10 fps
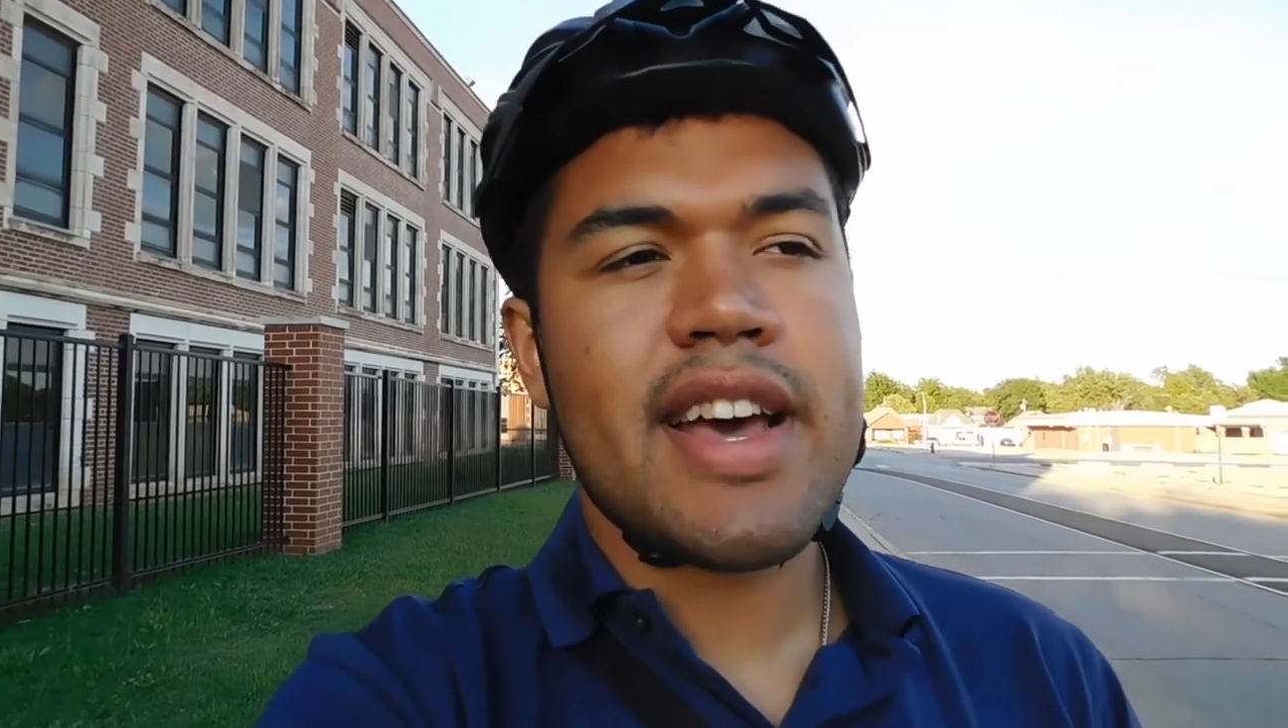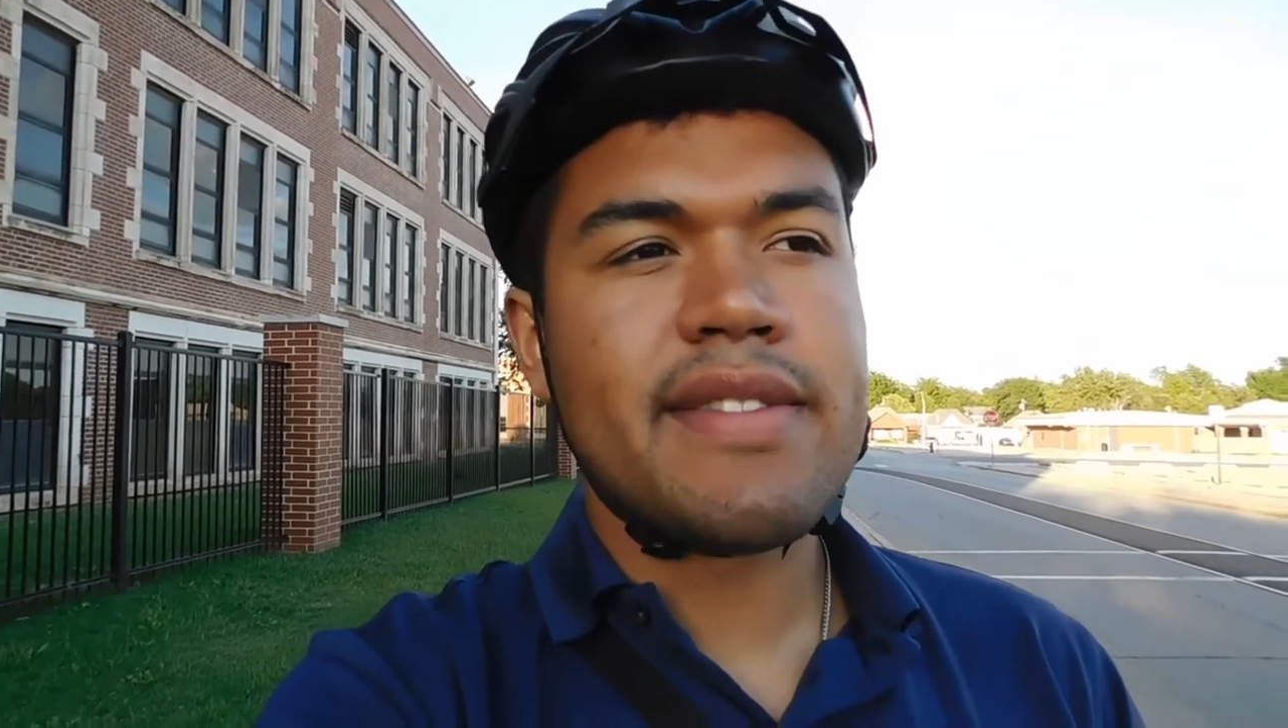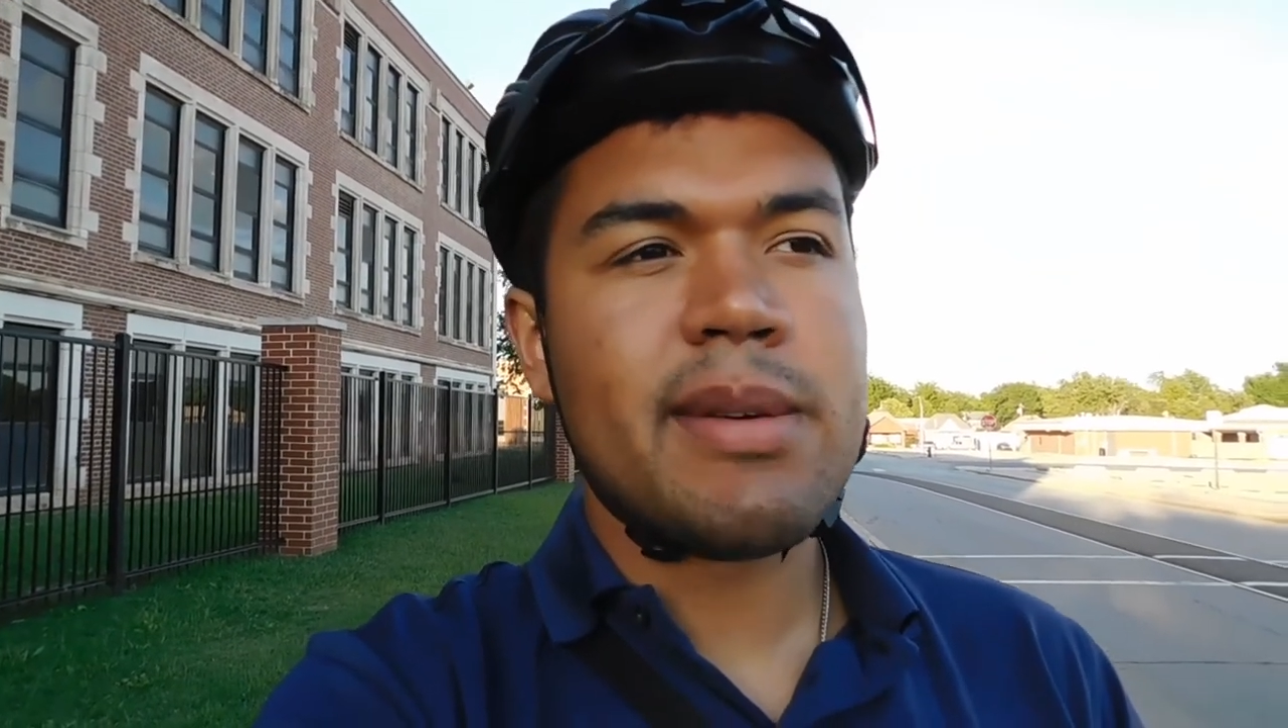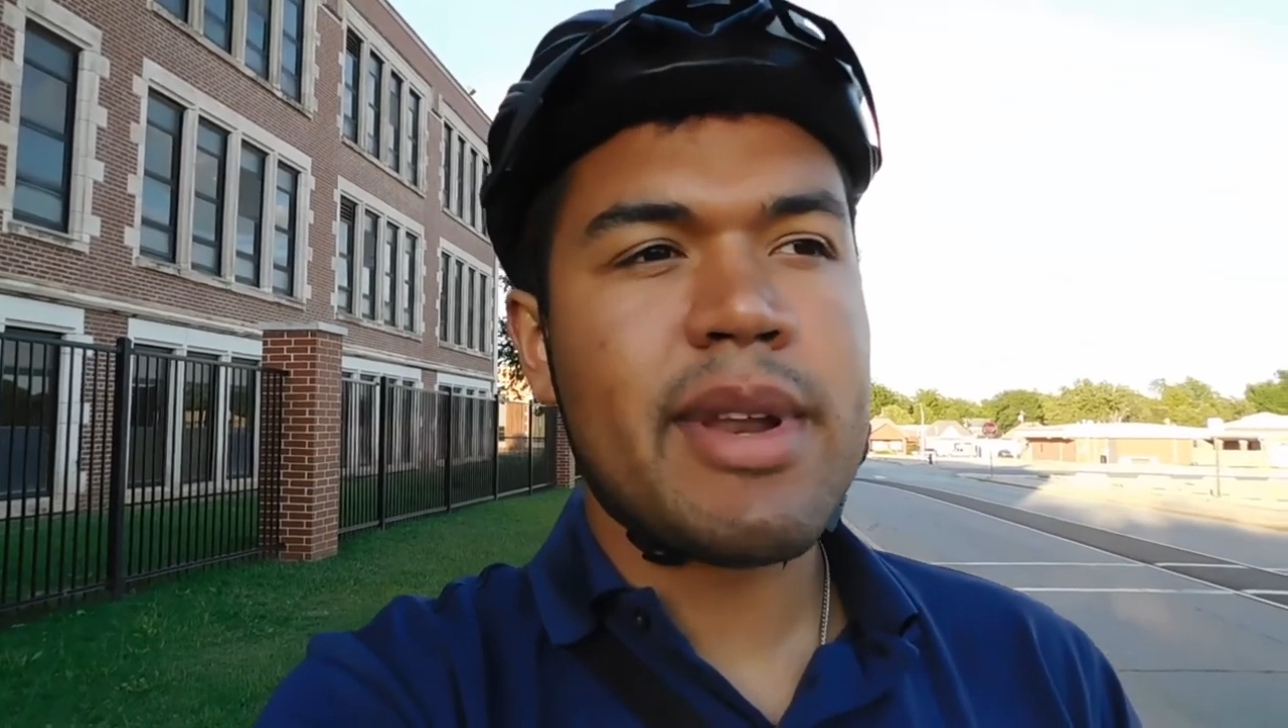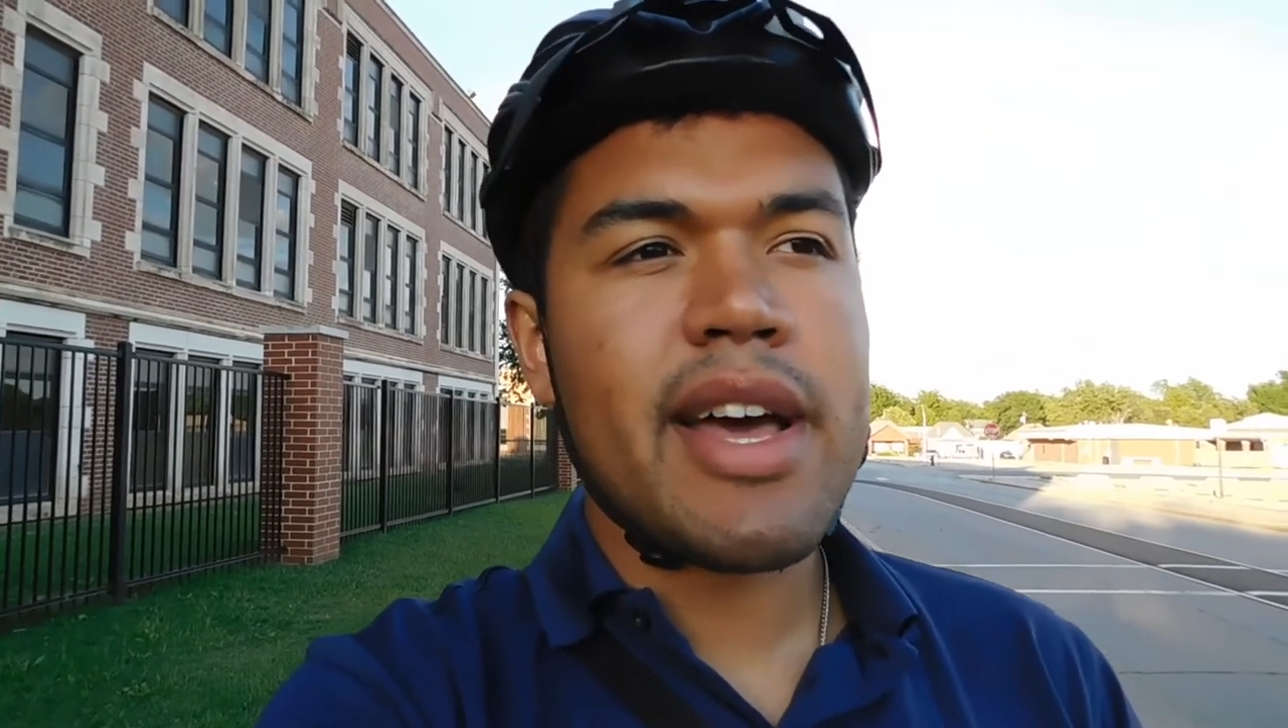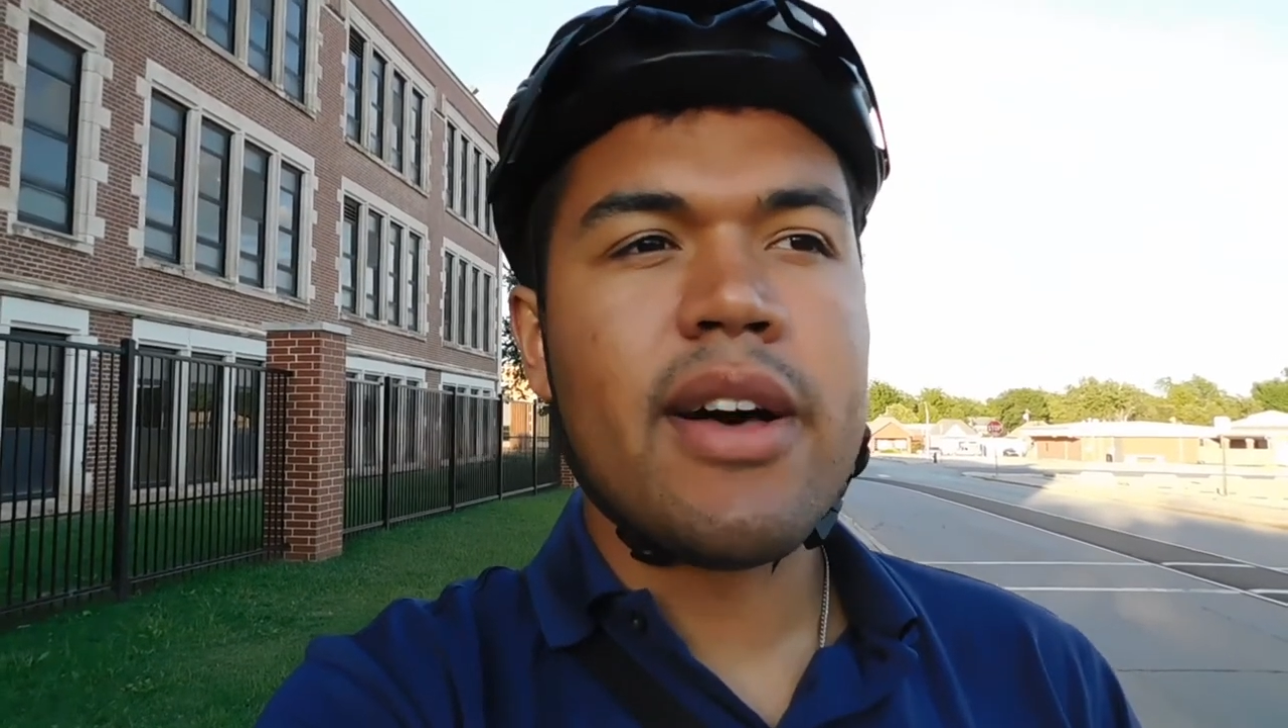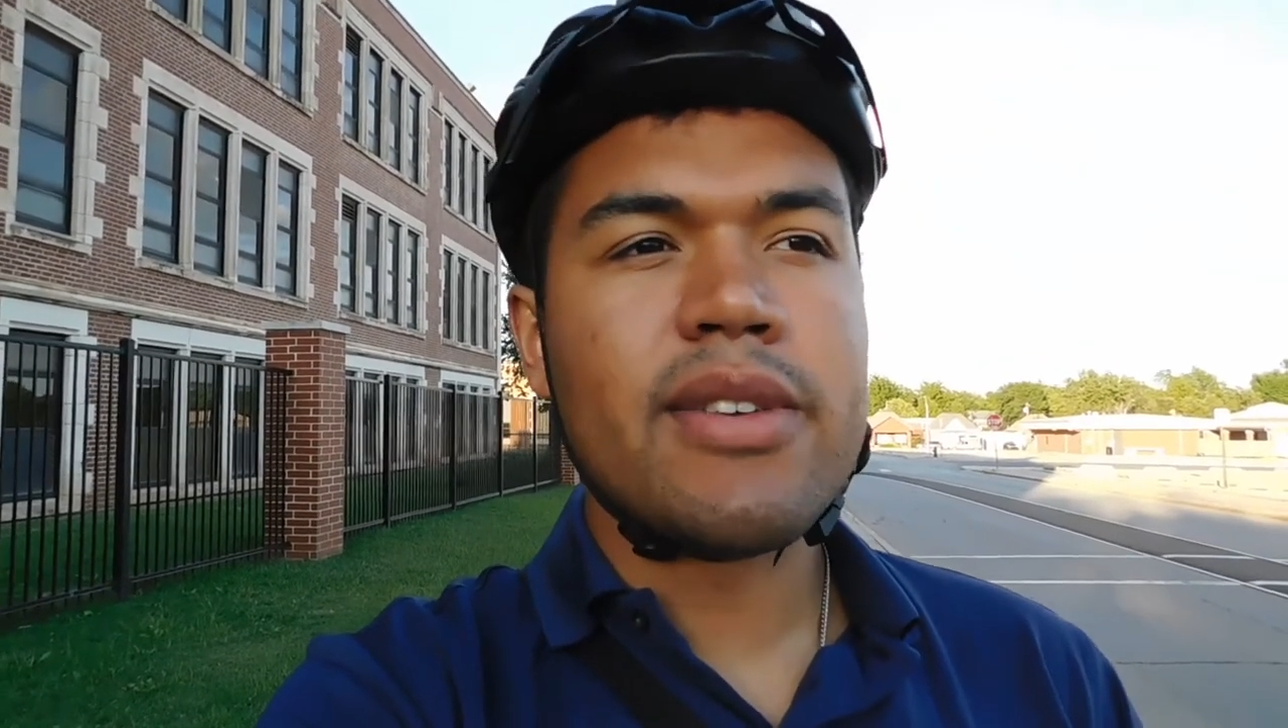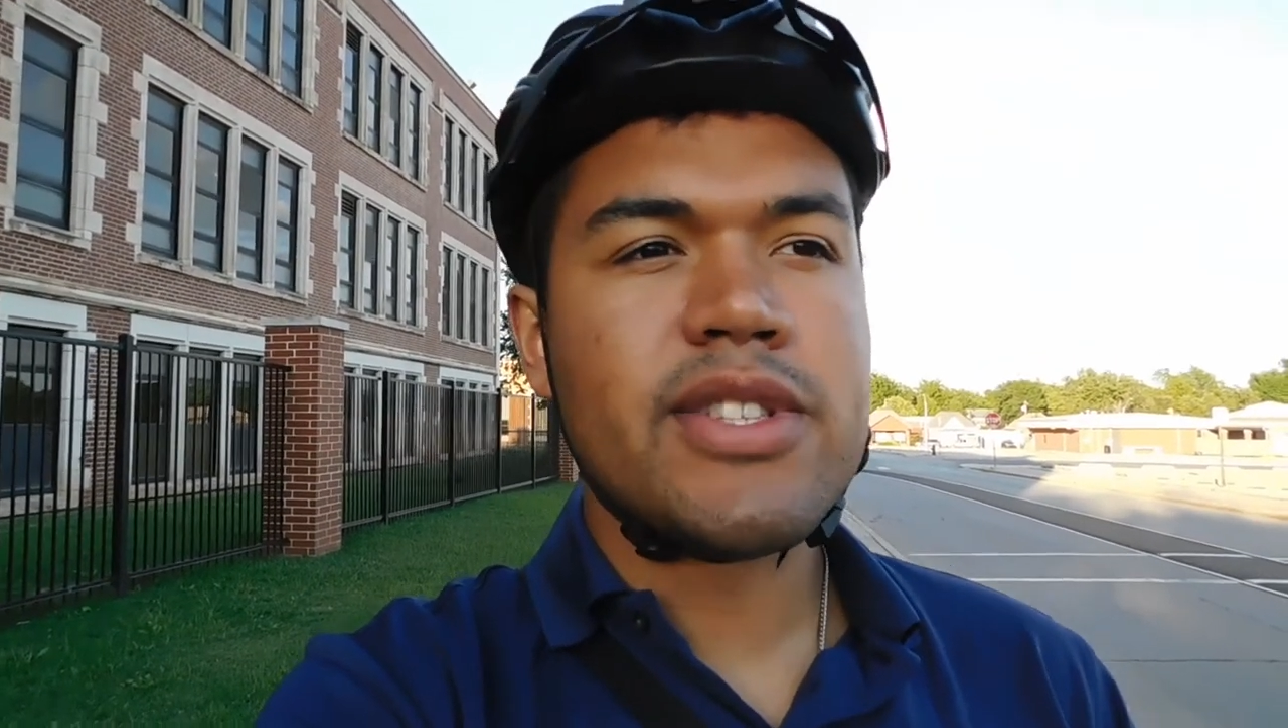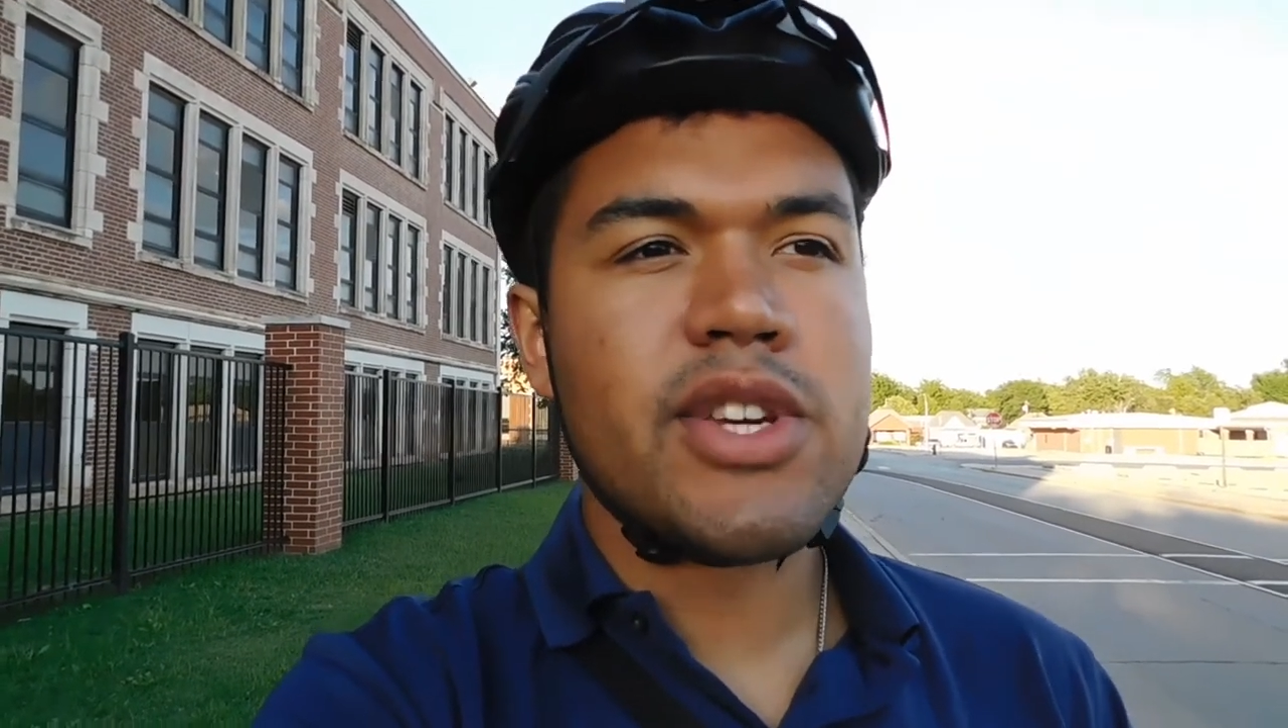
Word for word: have somebody else